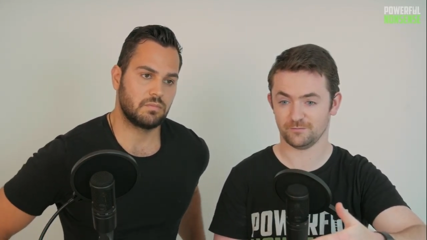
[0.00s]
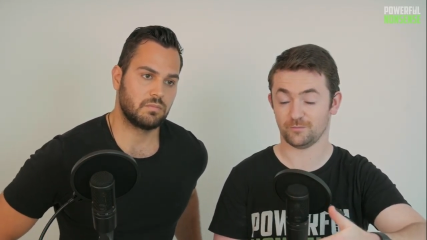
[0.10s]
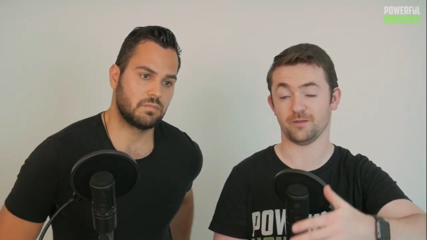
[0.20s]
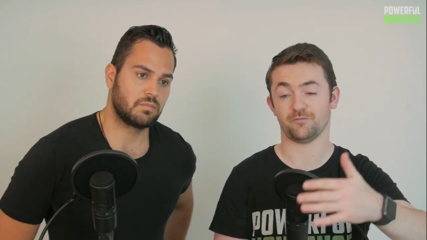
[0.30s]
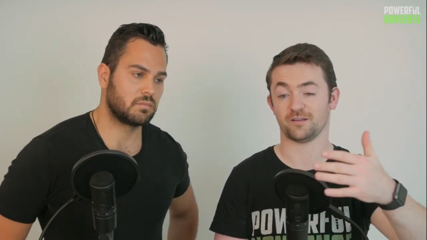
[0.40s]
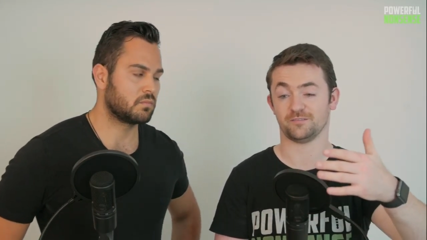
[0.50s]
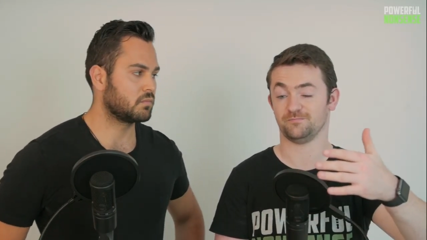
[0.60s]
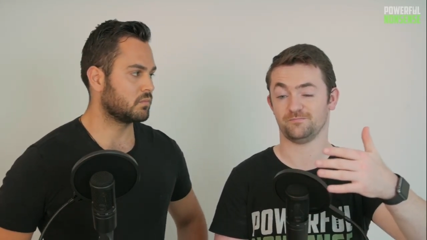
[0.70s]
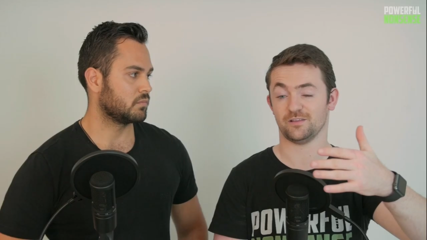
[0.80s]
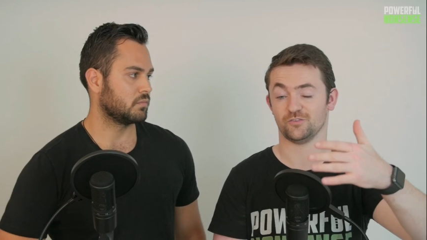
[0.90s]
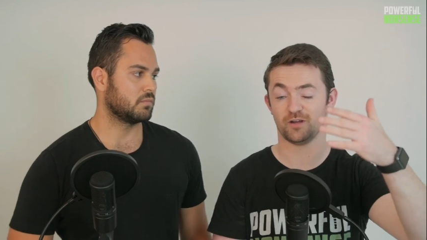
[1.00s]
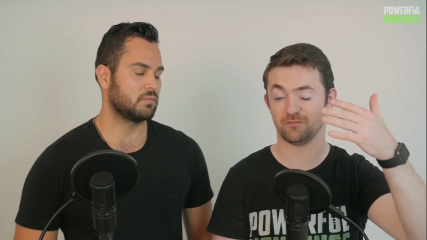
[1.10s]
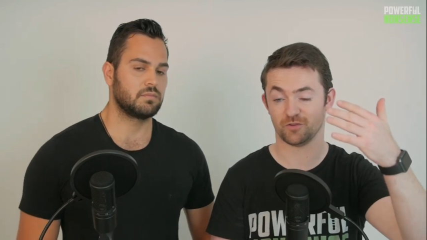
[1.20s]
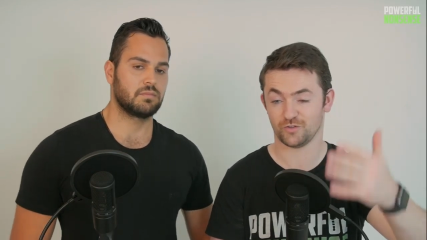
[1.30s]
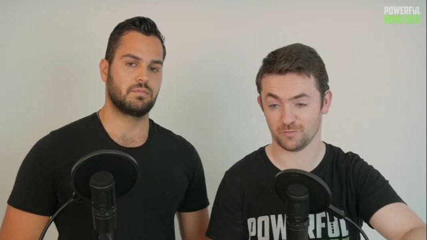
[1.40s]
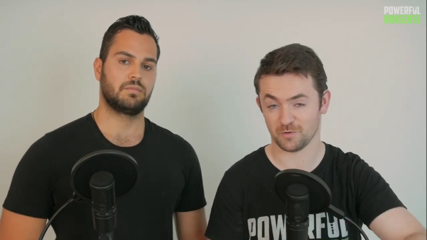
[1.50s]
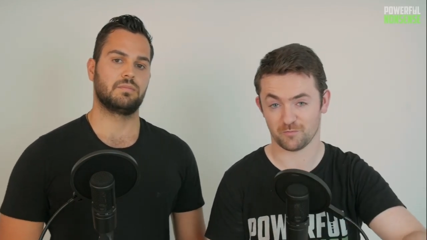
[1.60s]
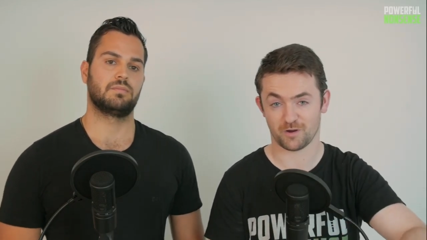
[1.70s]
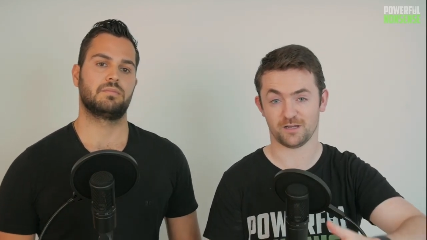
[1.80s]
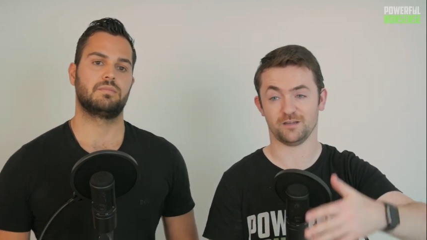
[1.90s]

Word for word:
Speaker 1: well, in fact, it's not even the human brain.